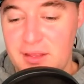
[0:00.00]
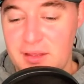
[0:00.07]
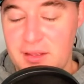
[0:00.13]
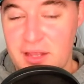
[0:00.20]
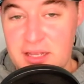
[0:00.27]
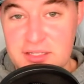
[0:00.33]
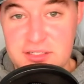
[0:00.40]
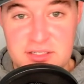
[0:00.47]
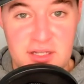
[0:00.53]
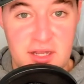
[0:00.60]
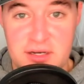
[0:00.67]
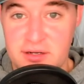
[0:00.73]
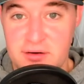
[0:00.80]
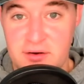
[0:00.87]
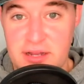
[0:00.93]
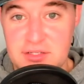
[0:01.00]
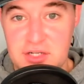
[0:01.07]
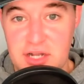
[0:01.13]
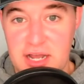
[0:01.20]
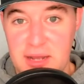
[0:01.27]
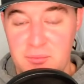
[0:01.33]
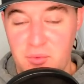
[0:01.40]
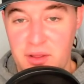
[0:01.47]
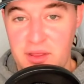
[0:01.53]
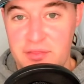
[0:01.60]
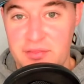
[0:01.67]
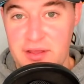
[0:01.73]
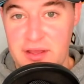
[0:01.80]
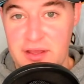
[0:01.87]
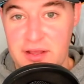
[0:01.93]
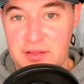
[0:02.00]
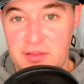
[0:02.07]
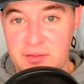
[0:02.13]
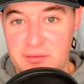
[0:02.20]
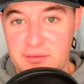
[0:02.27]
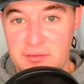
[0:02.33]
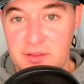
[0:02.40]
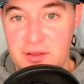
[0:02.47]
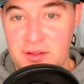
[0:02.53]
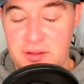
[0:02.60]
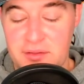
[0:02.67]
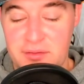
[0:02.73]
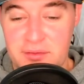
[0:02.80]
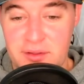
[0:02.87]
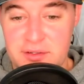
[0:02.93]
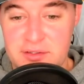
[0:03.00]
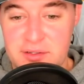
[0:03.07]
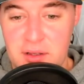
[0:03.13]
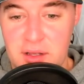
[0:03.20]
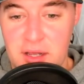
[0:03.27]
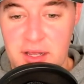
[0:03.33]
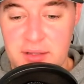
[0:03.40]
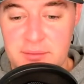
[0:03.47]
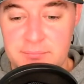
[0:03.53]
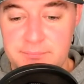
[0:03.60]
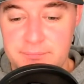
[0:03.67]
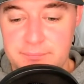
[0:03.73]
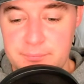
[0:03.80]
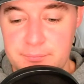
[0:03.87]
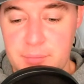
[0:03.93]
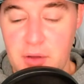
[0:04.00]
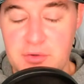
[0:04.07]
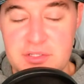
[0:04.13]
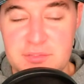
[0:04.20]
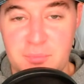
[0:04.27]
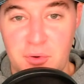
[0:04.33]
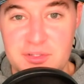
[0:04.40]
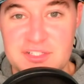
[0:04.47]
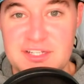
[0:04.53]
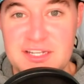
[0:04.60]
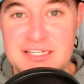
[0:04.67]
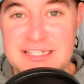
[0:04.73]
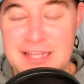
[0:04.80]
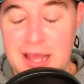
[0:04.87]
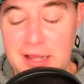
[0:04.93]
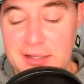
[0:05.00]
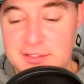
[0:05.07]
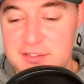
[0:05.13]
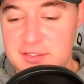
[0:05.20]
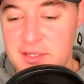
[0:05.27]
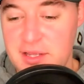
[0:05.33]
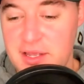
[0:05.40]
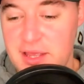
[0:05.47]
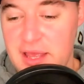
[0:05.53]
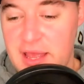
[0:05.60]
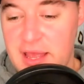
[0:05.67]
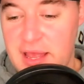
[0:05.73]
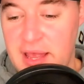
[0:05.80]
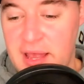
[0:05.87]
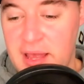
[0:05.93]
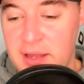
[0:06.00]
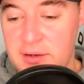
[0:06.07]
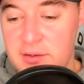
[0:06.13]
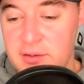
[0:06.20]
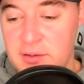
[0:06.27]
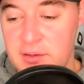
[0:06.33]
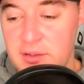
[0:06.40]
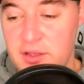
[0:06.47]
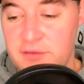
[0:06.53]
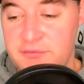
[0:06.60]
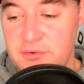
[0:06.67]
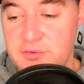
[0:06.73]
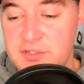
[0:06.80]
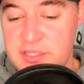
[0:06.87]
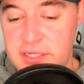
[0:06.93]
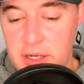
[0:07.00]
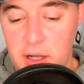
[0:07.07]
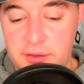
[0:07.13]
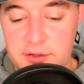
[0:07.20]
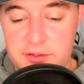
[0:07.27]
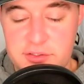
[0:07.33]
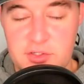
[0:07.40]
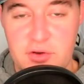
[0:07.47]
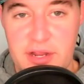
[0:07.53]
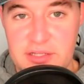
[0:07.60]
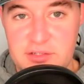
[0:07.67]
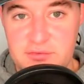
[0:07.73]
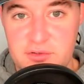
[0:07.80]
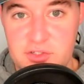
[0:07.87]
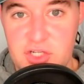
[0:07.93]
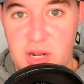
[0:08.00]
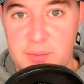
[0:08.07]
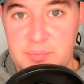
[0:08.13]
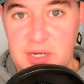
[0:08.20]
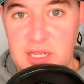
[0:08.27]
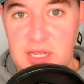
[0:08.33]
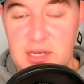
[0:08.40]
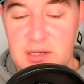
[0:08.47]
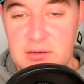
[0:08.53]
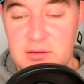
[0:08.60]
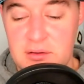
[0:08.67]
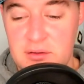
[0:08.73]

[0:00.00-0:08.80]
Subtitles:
he's done a great job with the Pony Sports DTX. And if you see all those transfers jumping in,